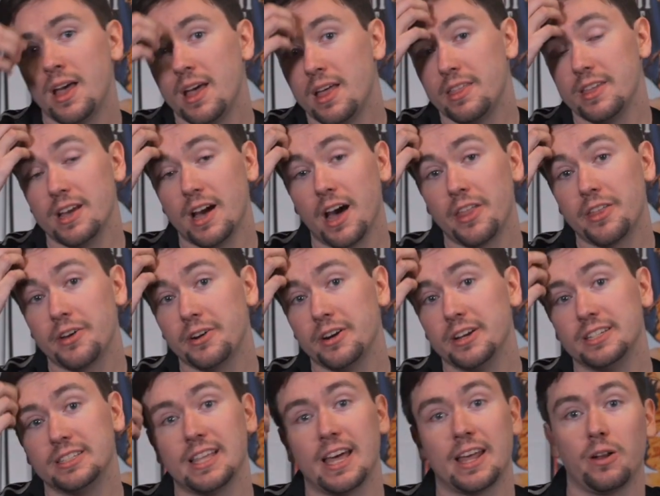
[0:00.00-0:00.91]
The other
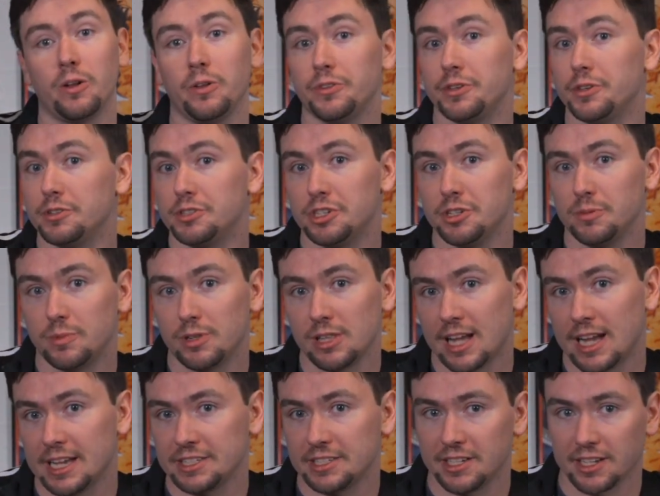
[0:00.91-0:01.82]
is that old YouTube
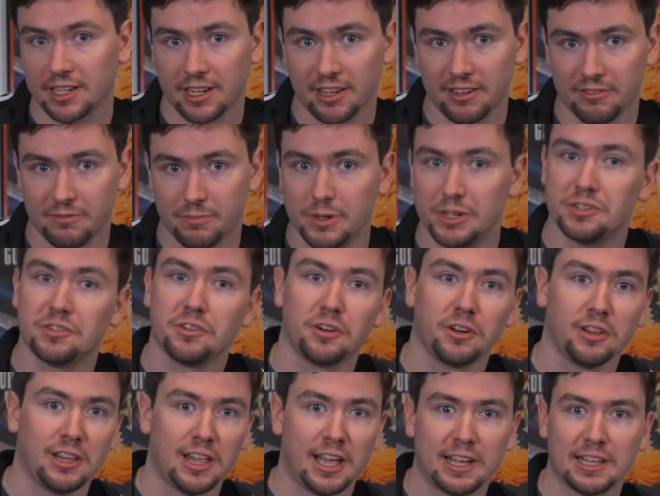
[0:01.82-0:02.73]
classic of be sure to
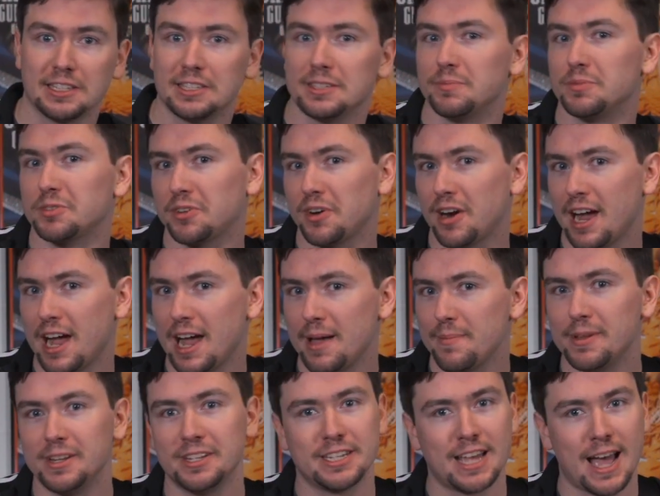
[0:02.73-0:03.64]
like and subscribe
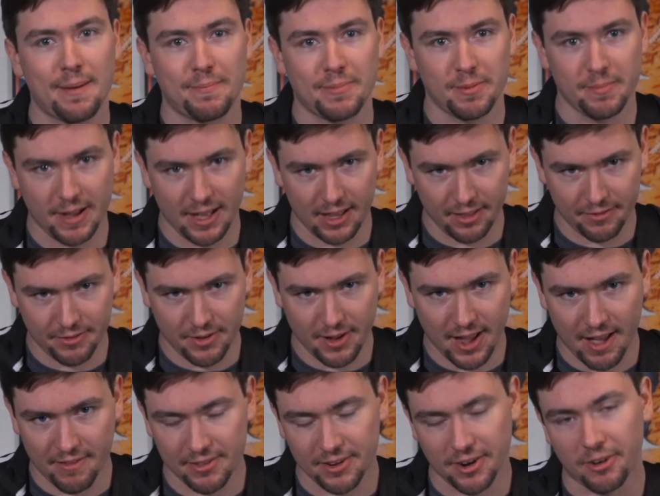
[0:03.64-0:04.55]
and tap the bell if you
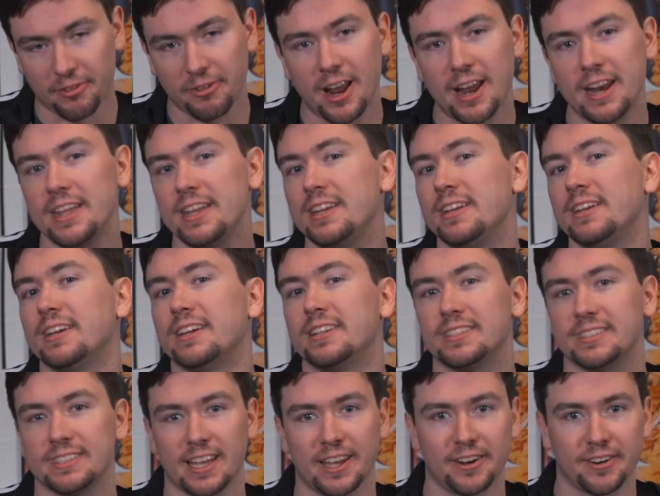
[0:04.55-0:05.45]
haven't already,
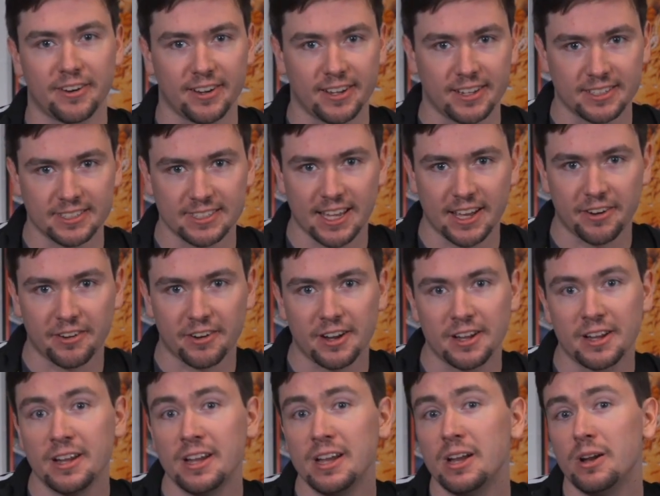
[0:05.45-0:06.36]
etc.,